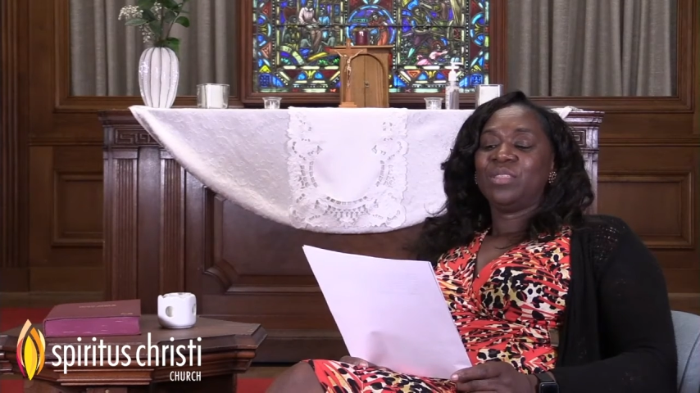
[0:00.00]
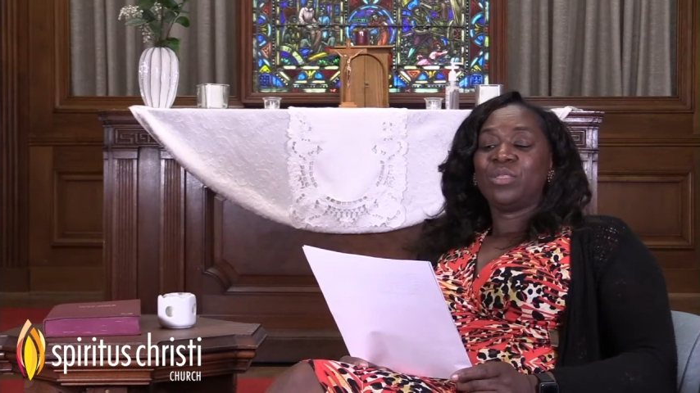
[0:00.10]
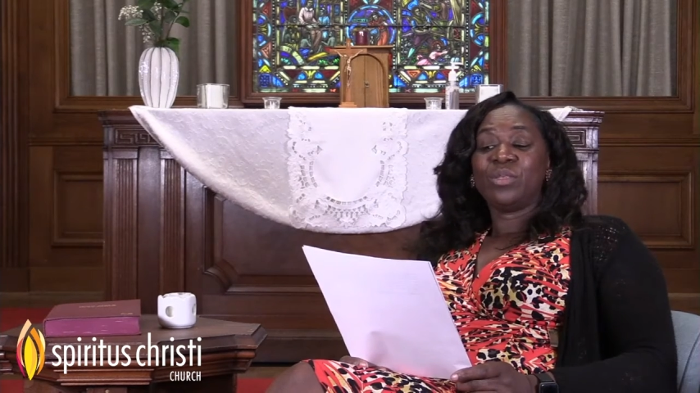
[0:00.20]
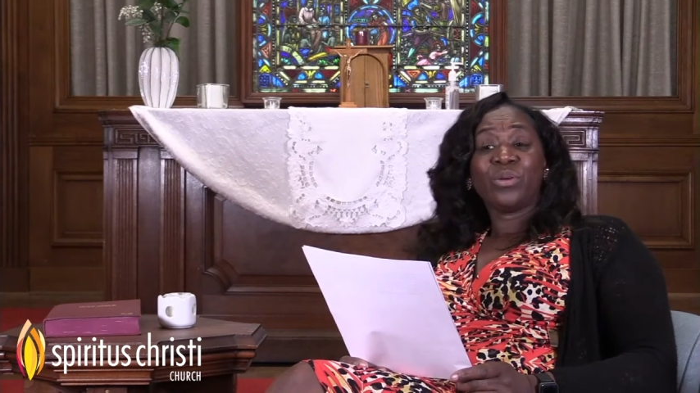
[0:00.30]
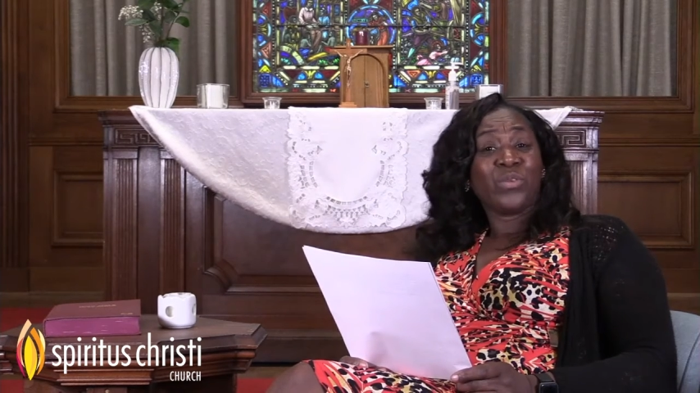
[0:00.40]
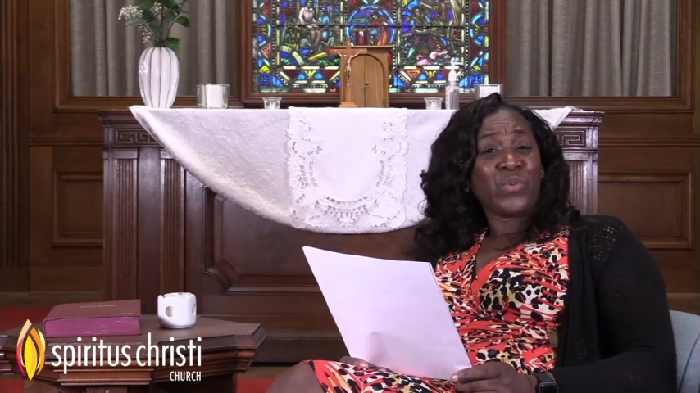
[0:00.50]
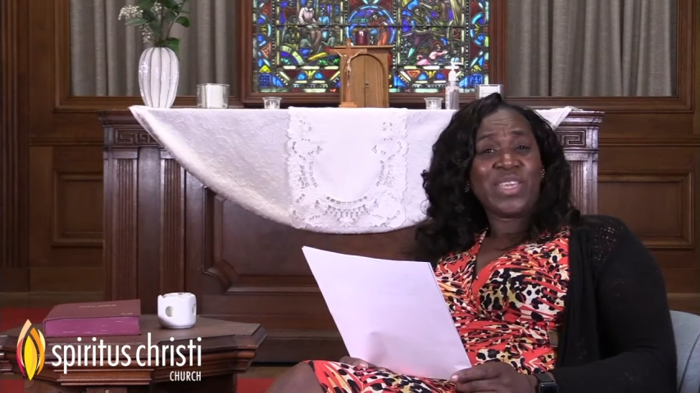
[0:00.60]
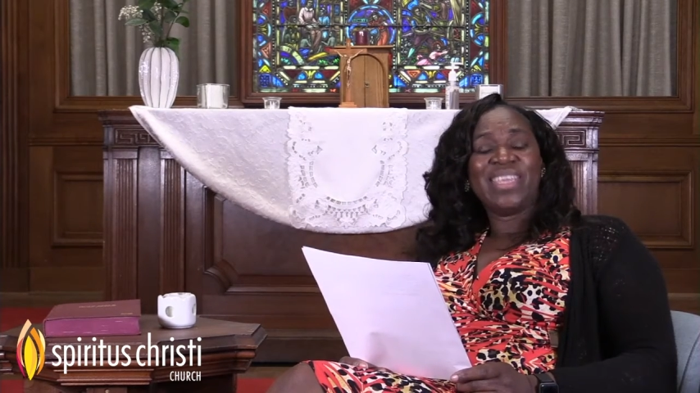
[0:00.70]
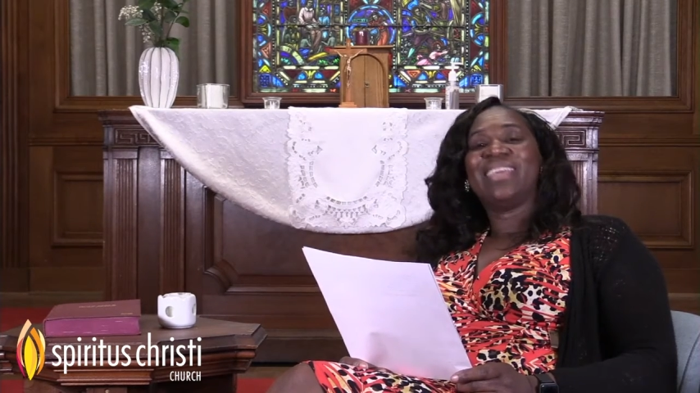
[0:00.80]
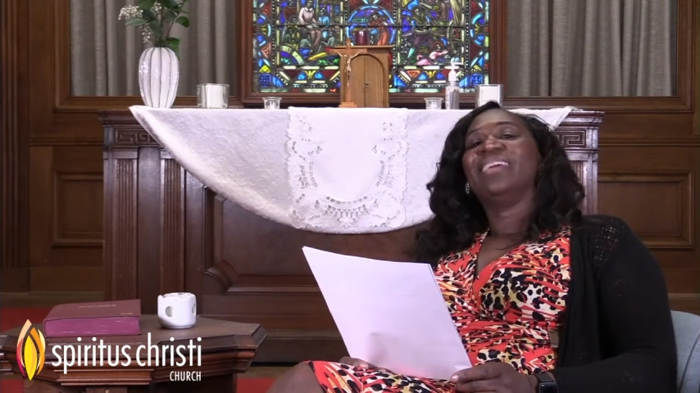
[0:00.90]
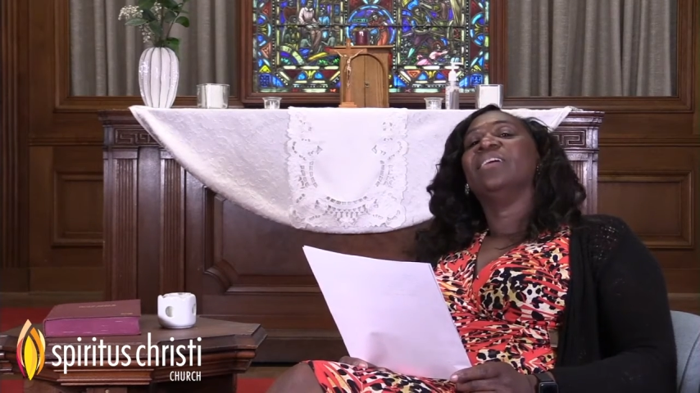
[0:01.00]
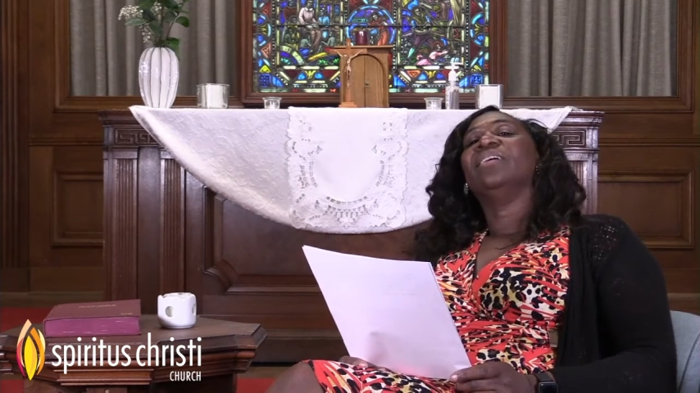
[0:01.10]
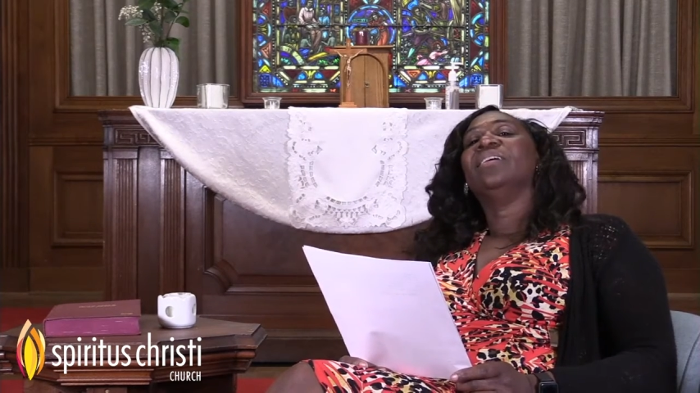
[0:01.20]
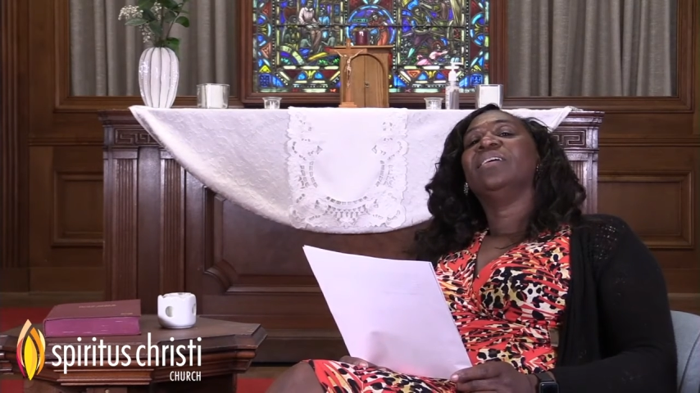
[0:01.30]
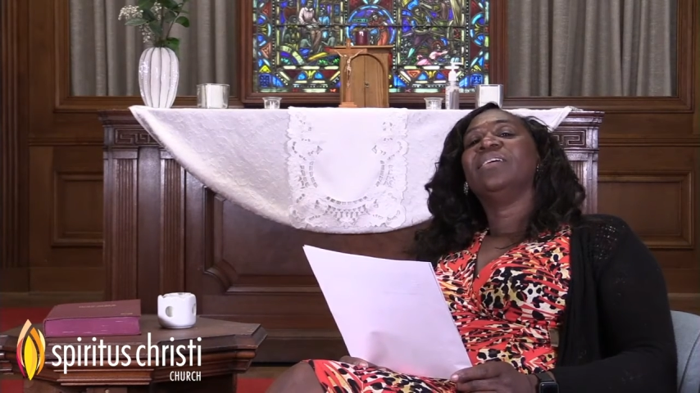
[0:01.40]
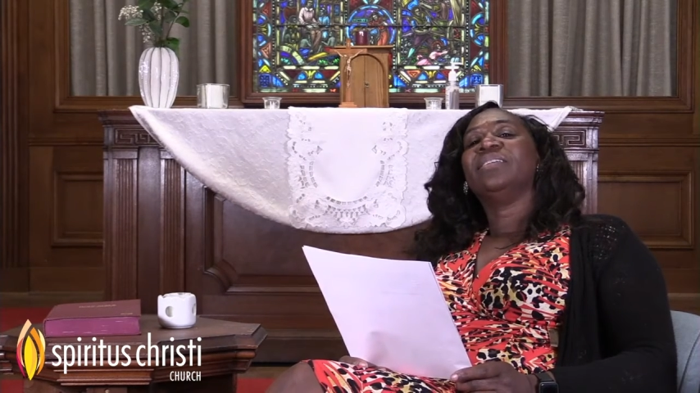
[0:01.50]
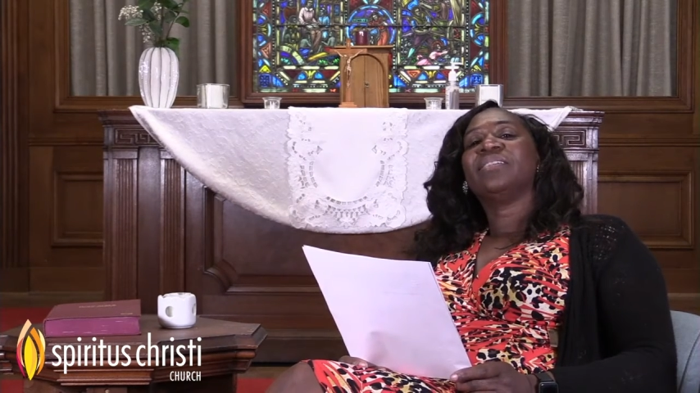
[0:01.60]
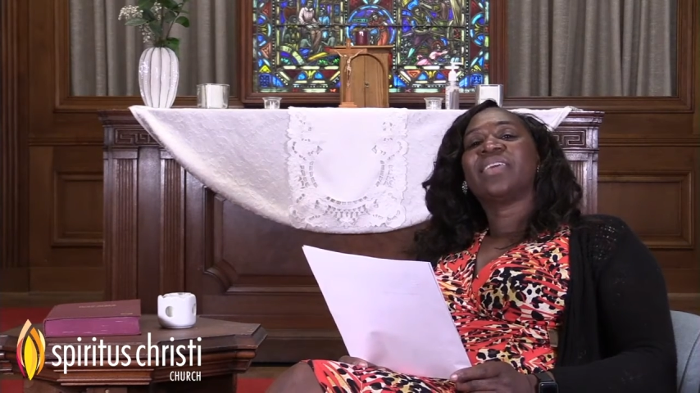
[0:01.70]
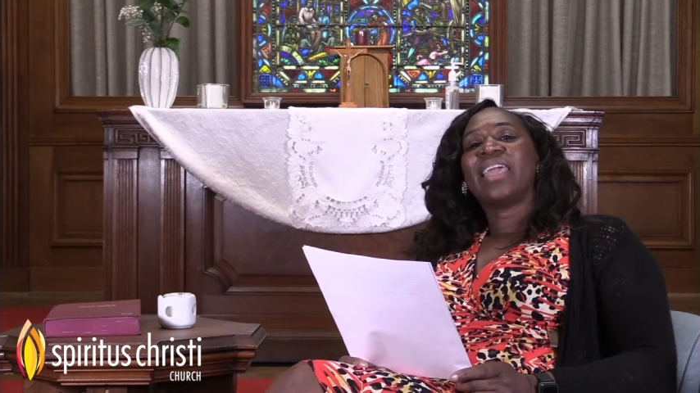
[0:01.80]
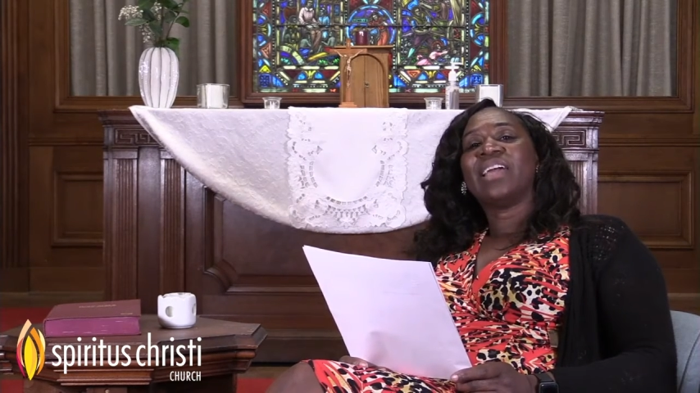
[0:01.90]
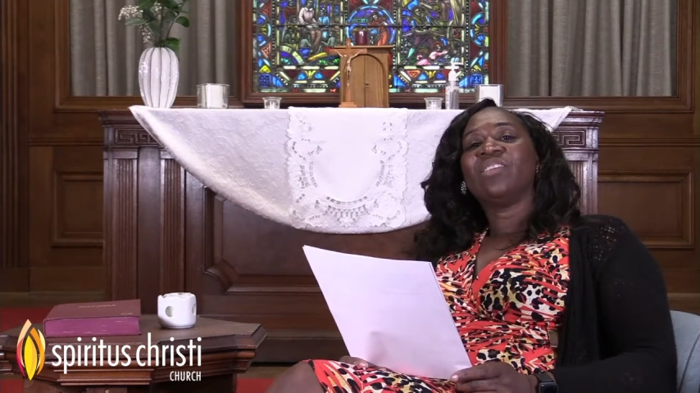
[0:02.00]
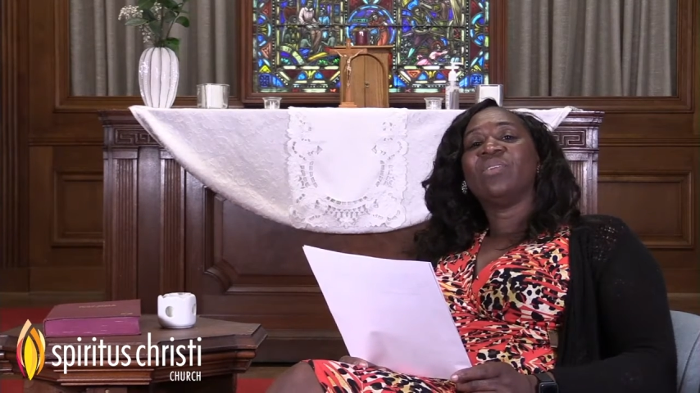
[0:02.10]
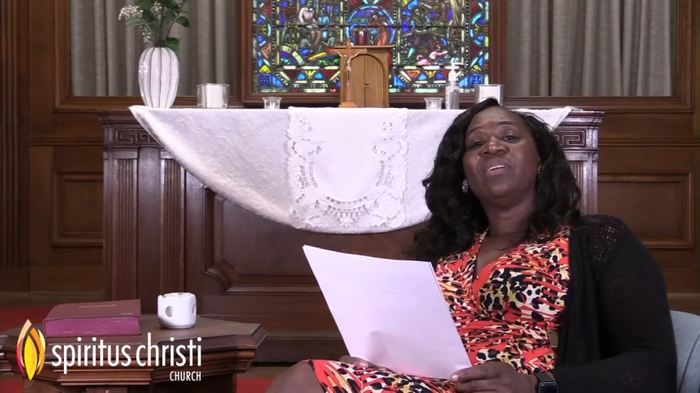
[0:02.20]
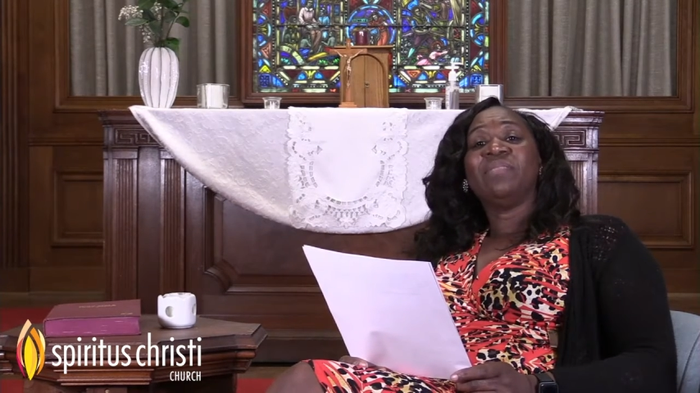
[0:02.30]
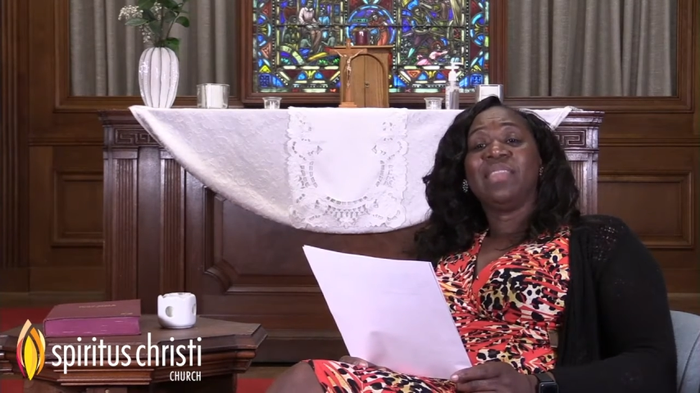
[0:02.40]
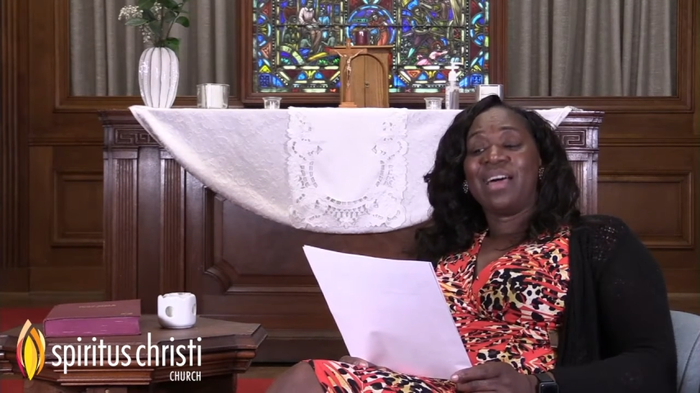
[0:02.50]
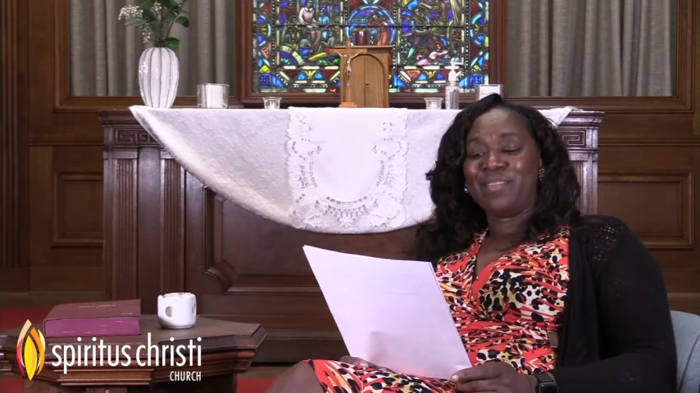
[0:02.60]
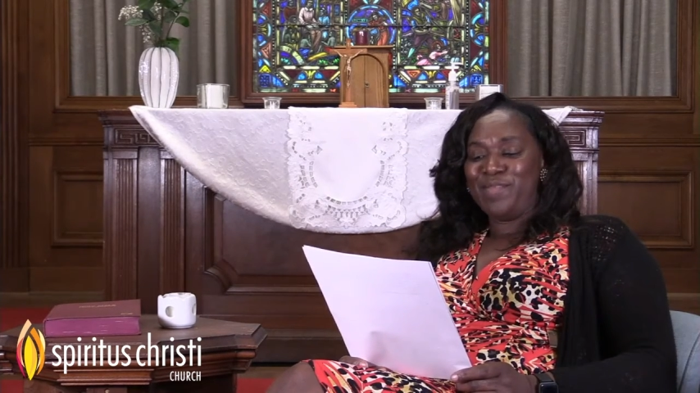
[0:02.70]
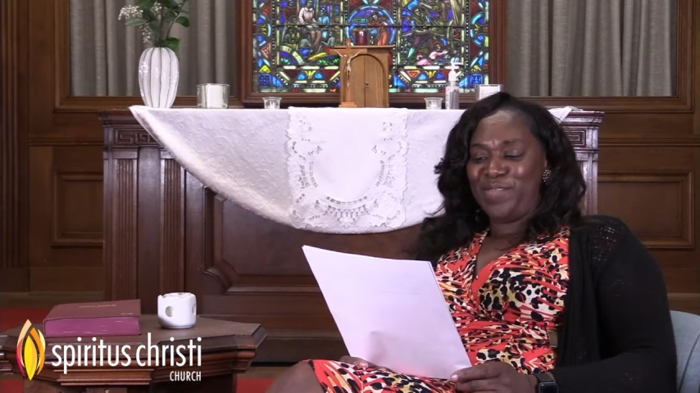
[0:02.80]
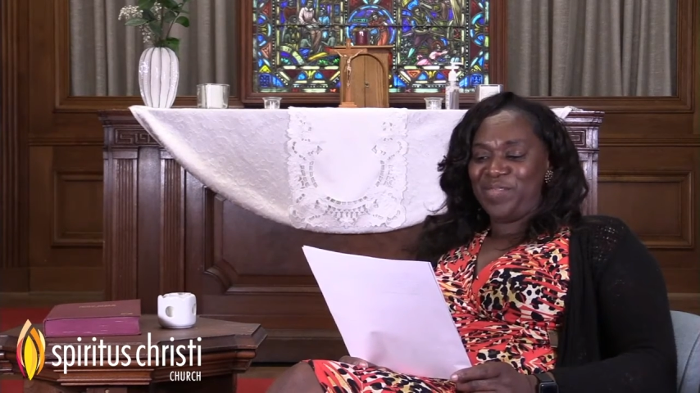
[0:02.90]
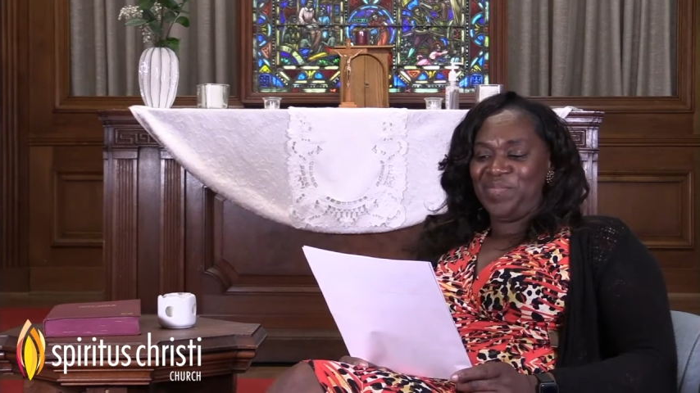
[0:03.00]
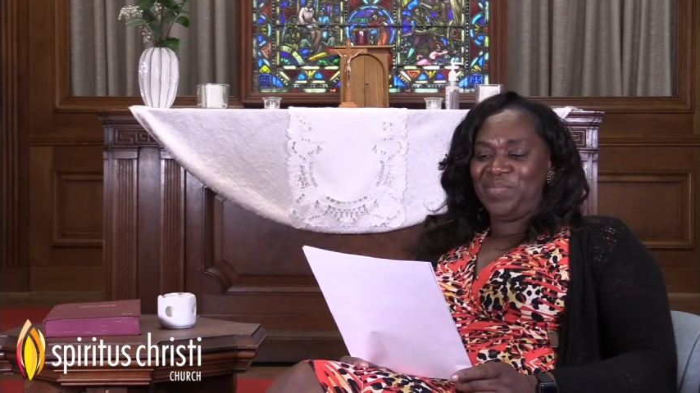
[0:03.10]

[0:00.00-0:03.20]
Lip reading: The third week is the candle of love.